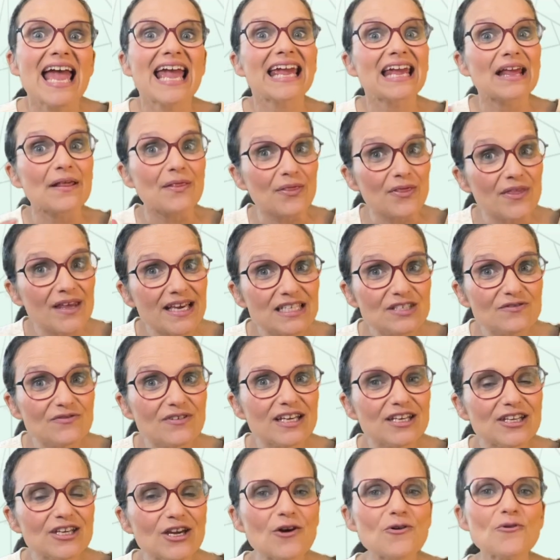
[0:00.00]
In this
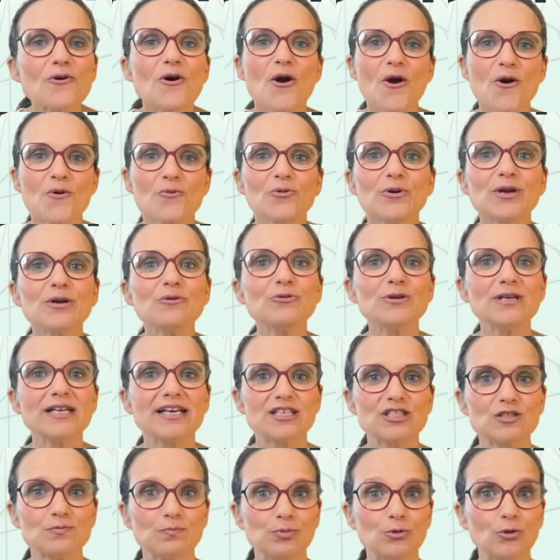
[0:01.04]
video, we will
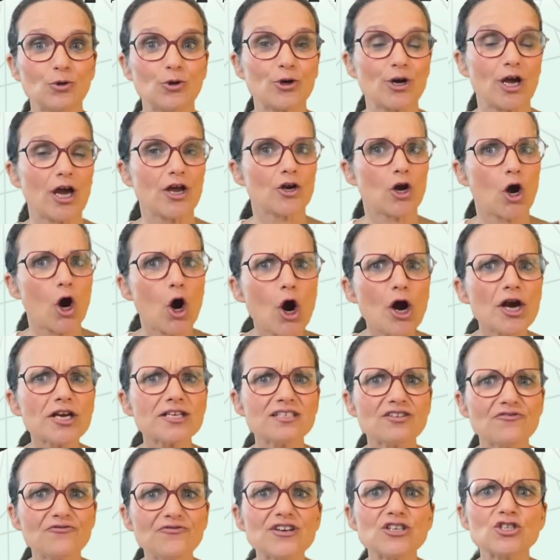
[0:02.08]
explore an
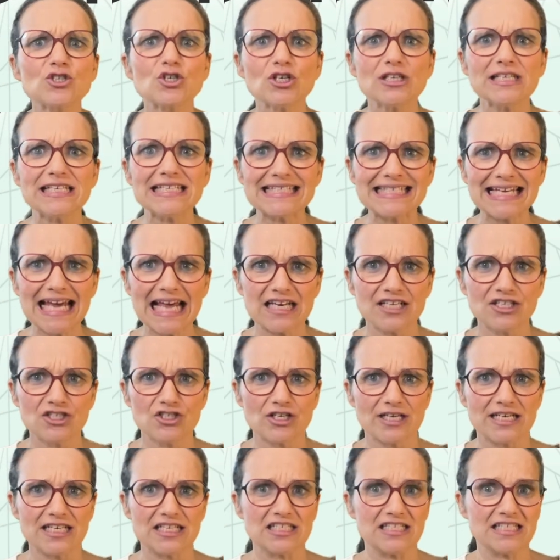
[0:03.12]
artificial
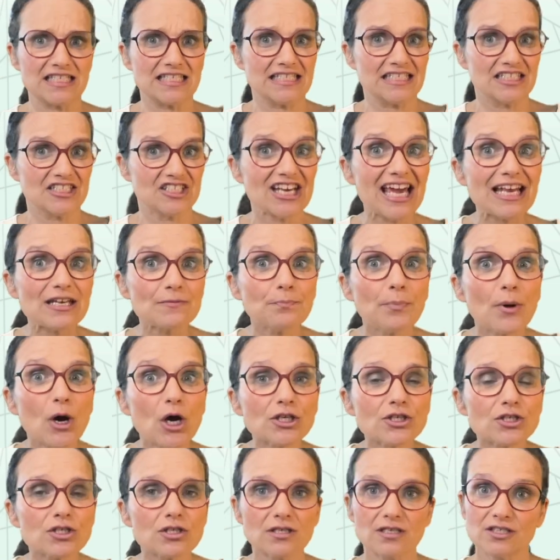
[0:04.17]
intelligence
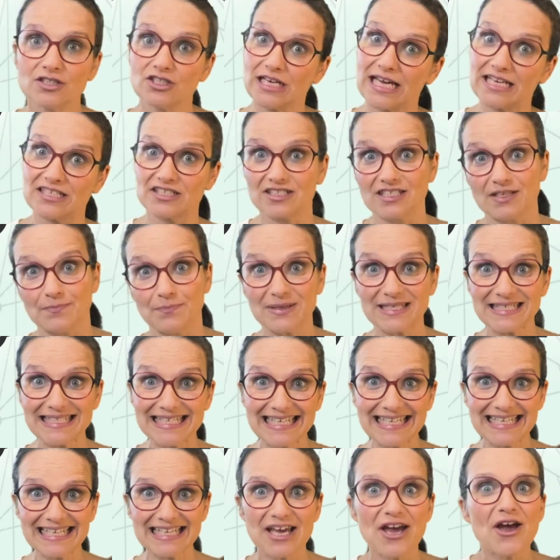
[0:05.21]
chatbot,
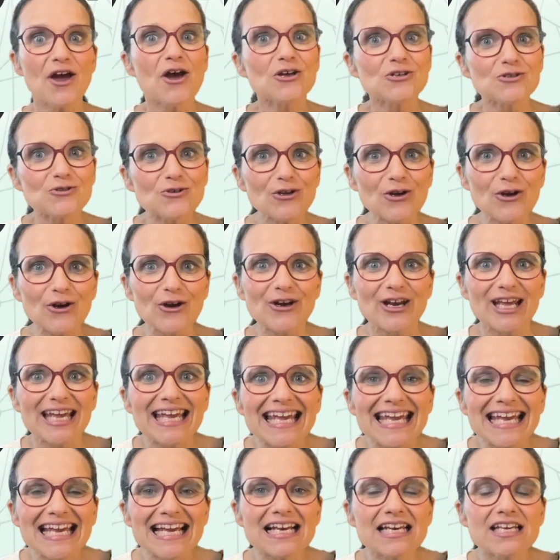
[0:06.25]
ChatGPT, to learn
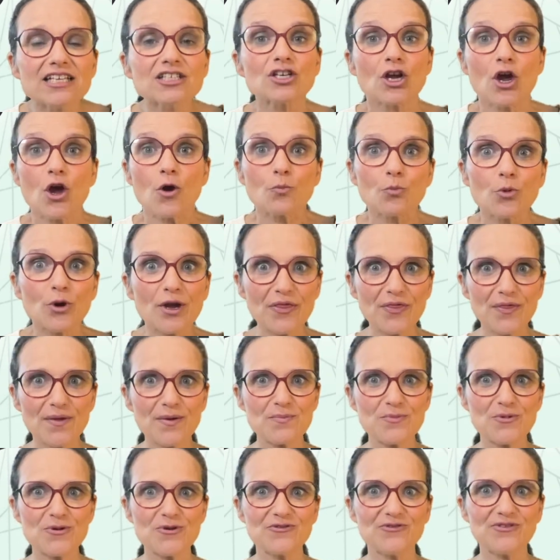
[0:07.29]
English with the
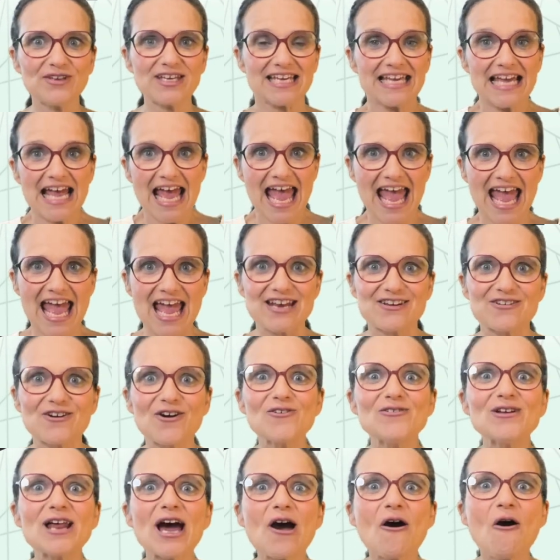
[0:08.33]
movie
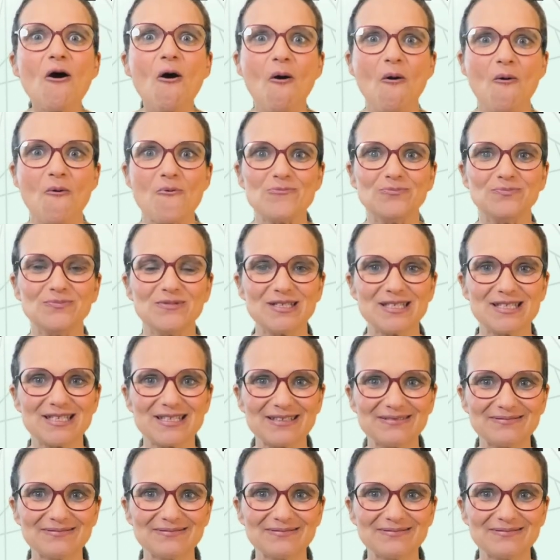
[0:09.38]
Enola Holmes.